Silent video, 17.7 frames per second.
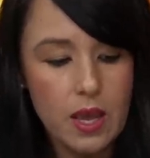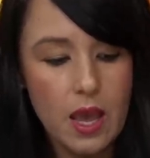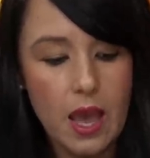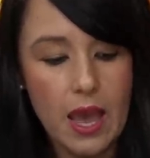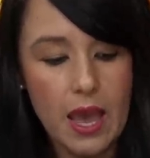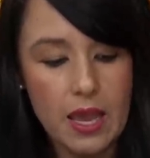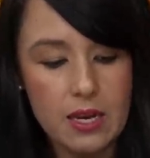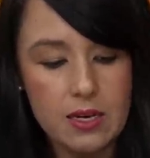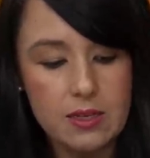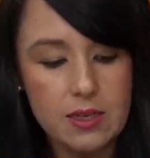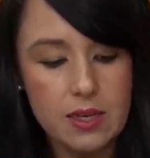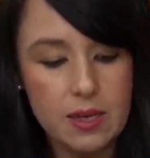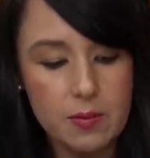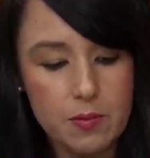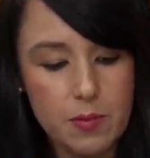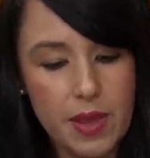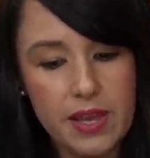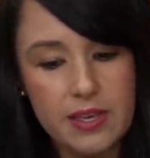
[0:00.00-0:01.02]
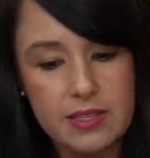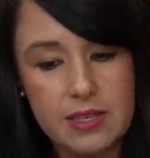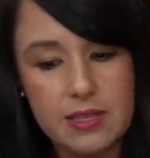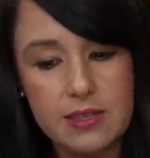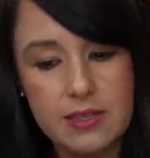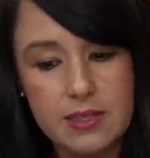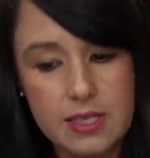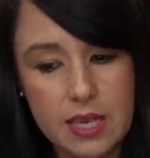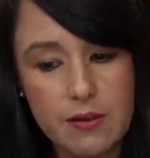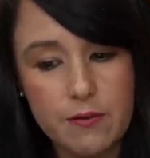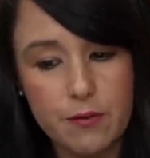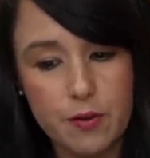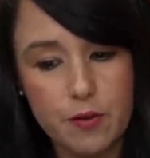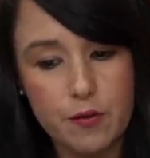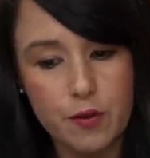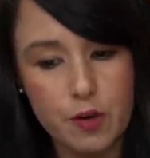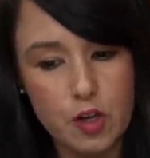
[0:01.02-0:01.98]
and it makes it safer
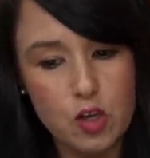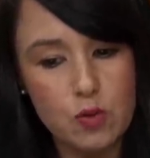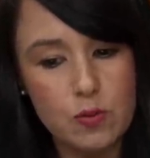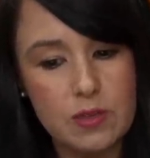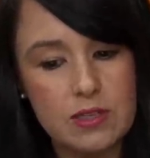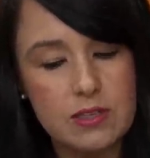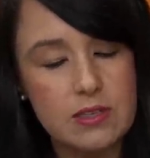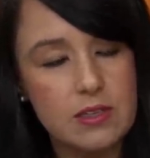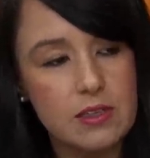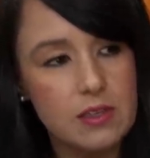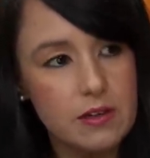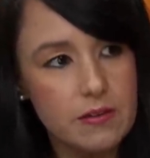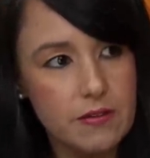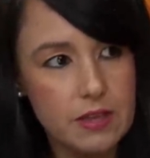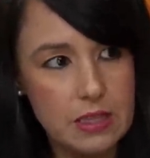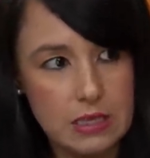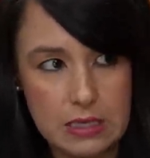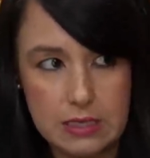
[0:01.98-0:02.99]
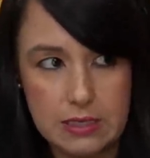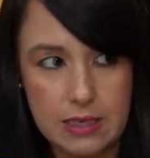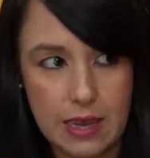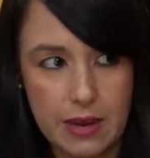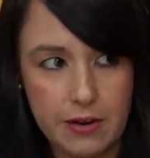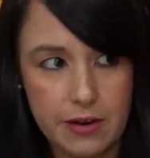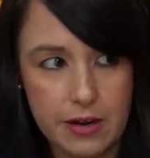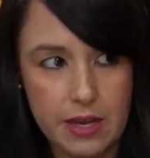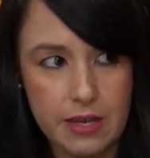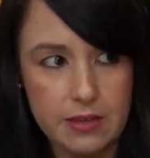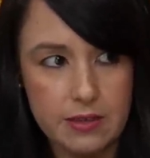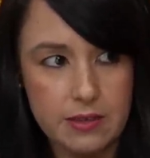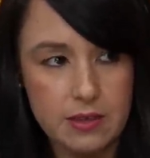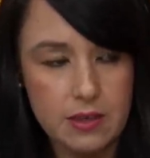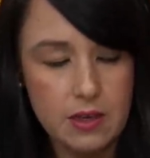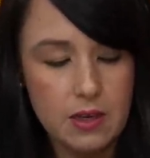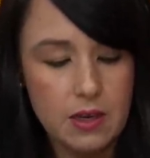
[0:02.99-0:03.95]
for humans to live in these areas